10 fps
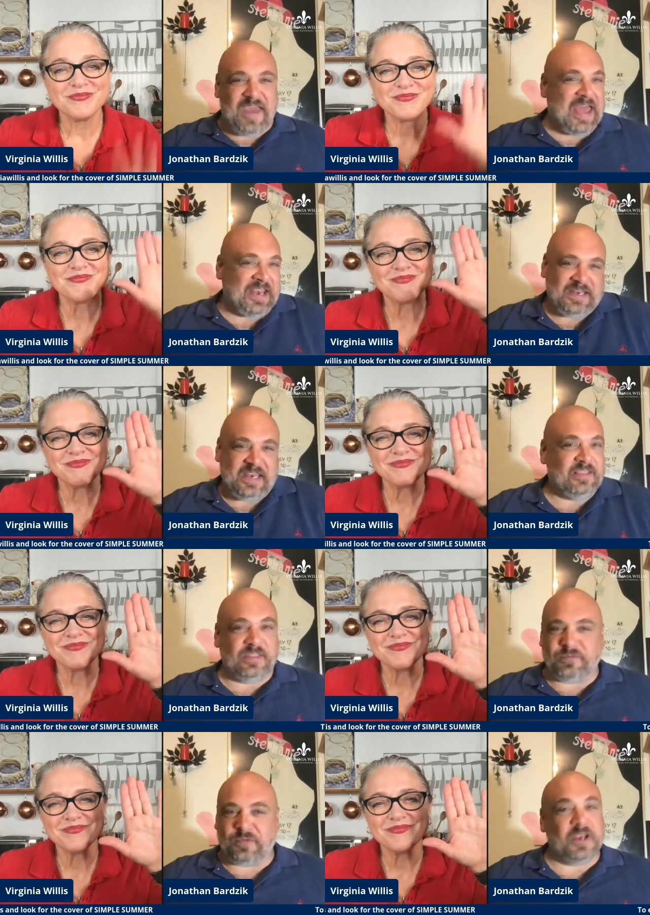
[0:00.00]
Speaker 1: had it in
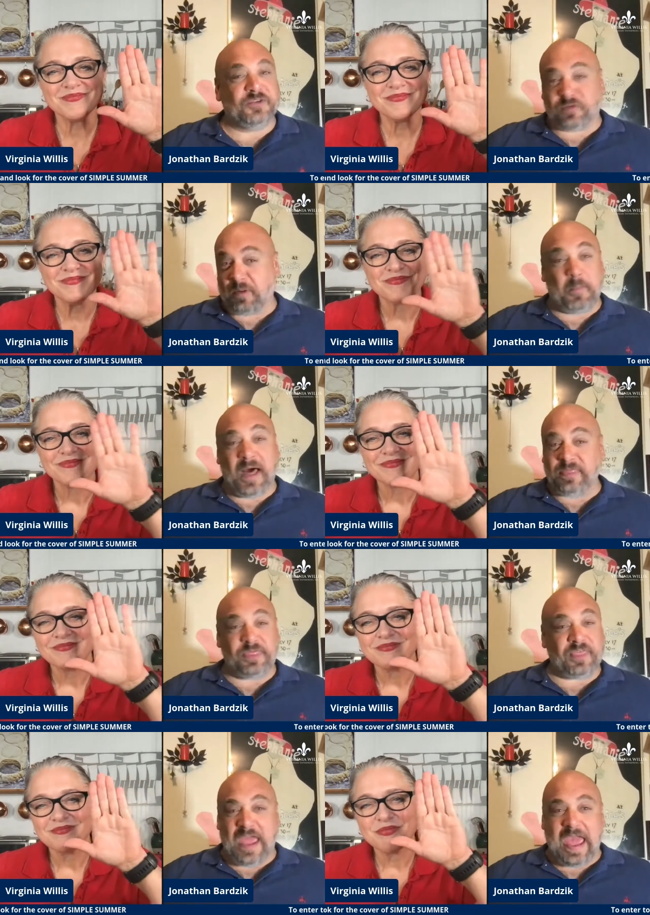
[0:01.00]
the fridge for a
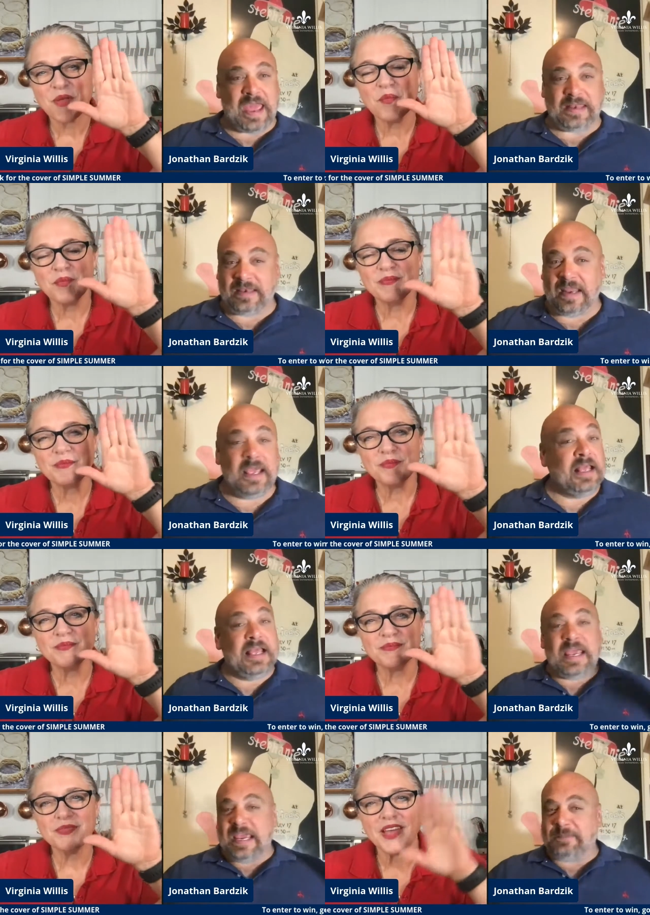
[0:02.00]
month and
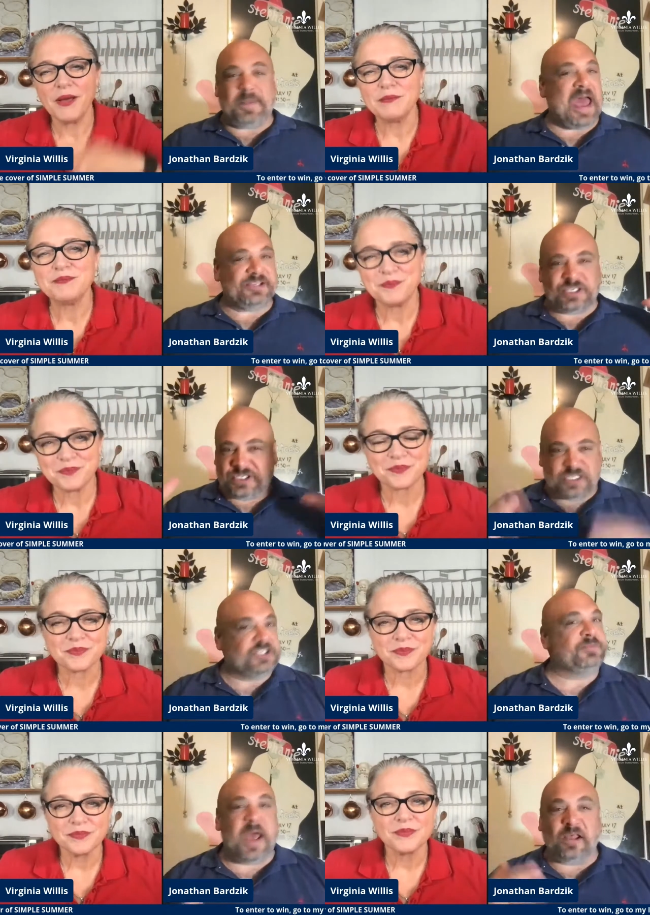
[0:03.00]
it passes the
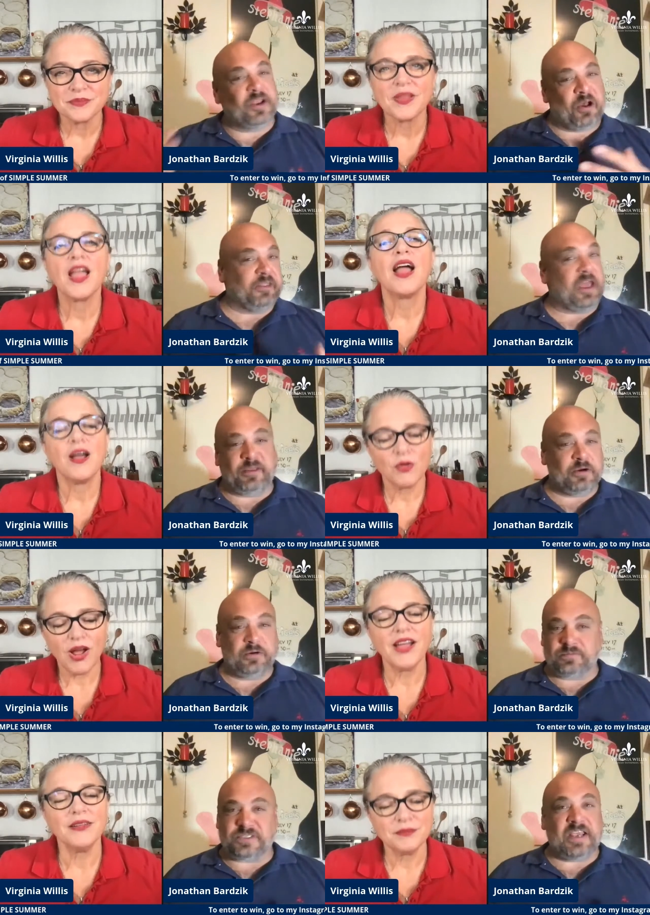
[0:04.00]
smell and all the other
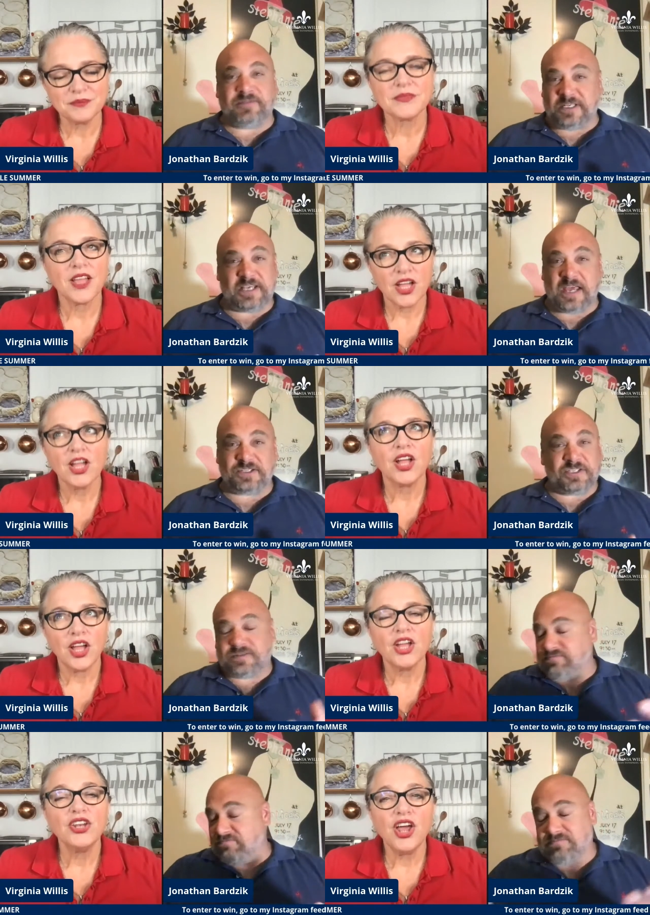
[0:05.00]
right. safety
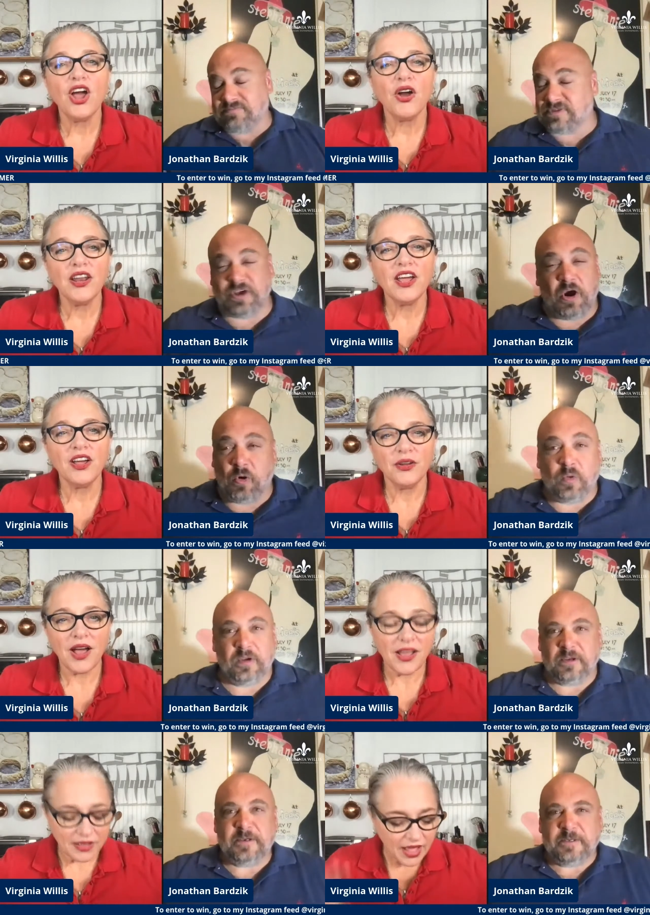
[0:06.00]
tests.
Speaker 2: No, I know, so,
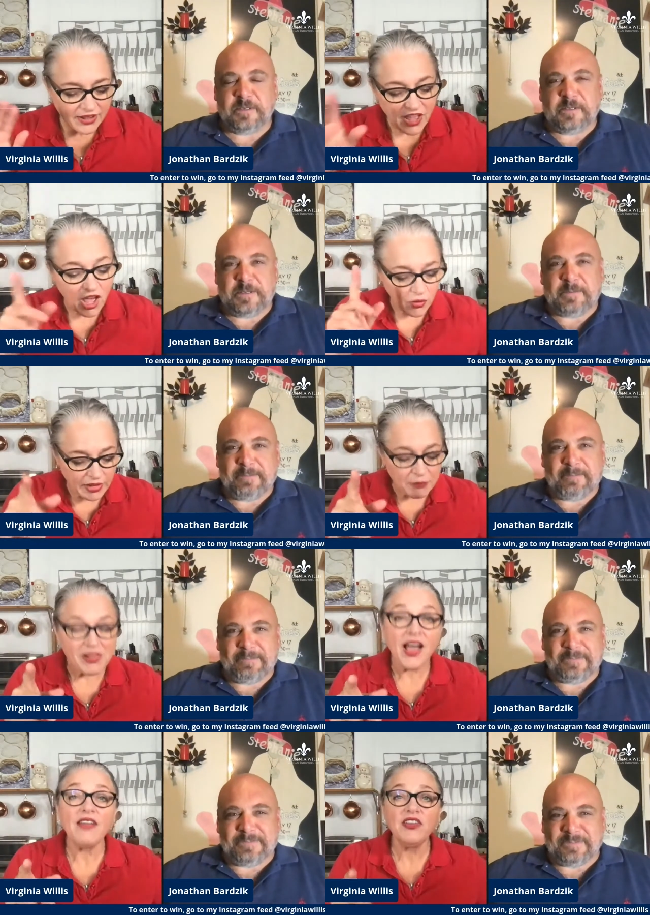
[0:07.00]
I, I, know, and I'm
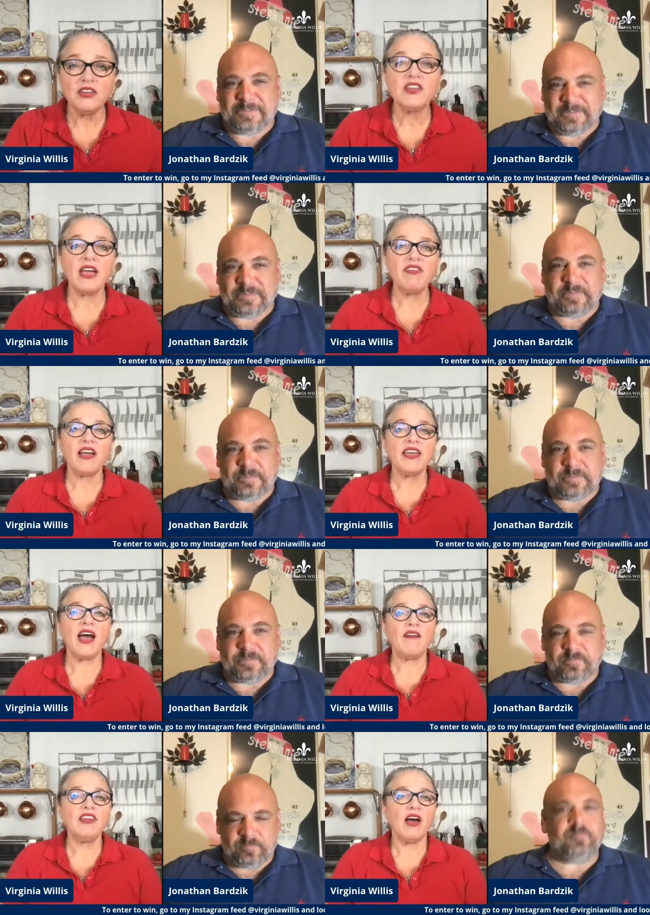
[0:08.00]
glad that you gave that
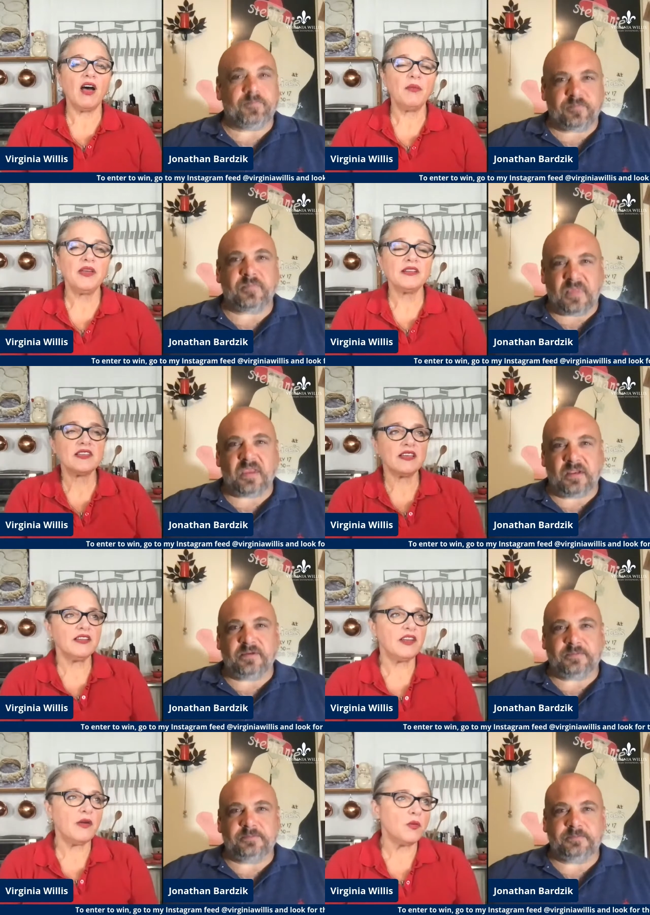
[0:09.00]
caveat because, like,
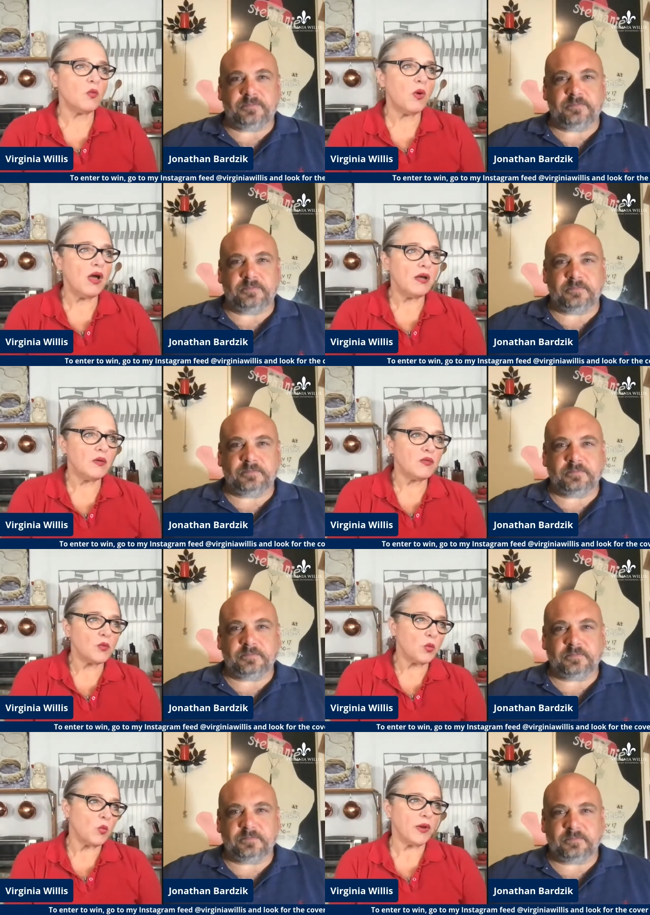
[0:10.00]
you know, what
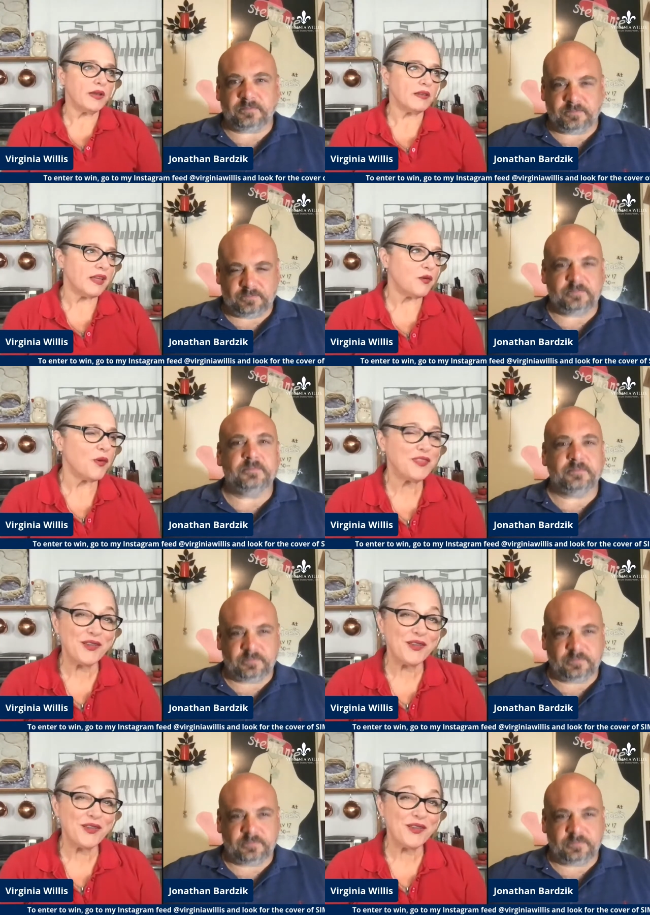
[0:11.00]
and like what the